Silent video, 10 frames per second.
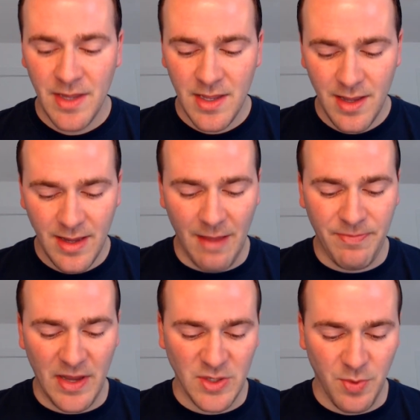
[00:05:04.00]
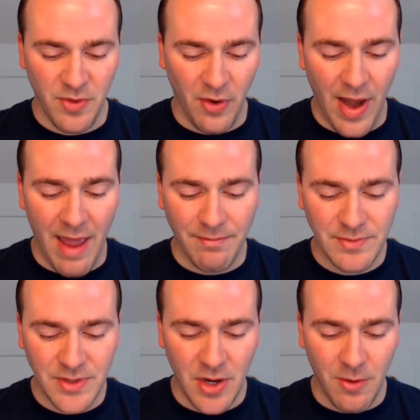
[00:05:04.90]
kept things where they're at.
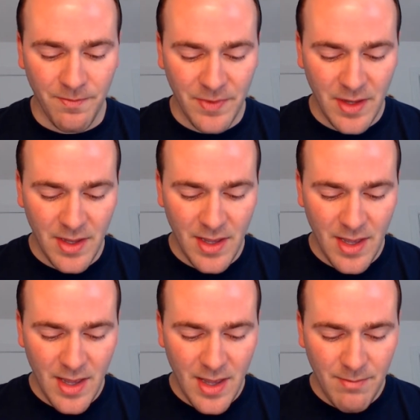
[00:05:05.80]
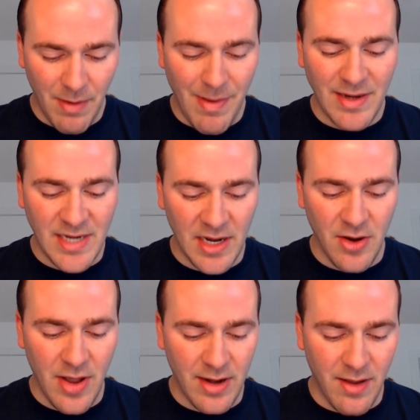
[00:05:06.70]
So, but Montero
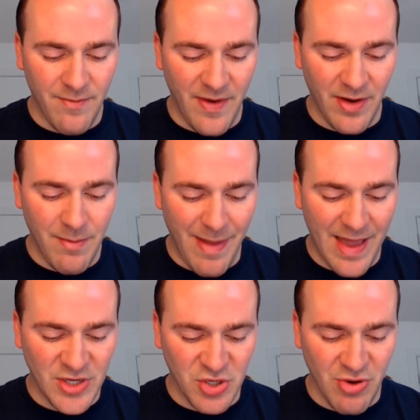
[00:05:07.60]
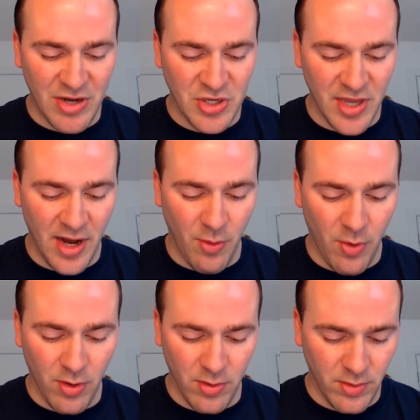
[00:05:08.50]
had a very bad stretch there
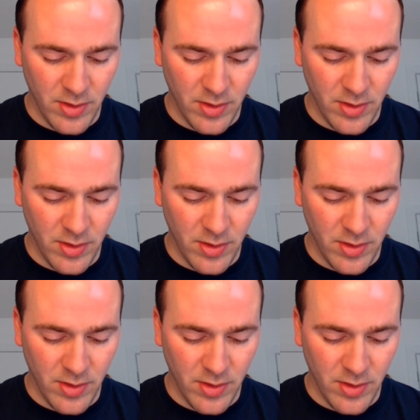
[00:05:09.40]
where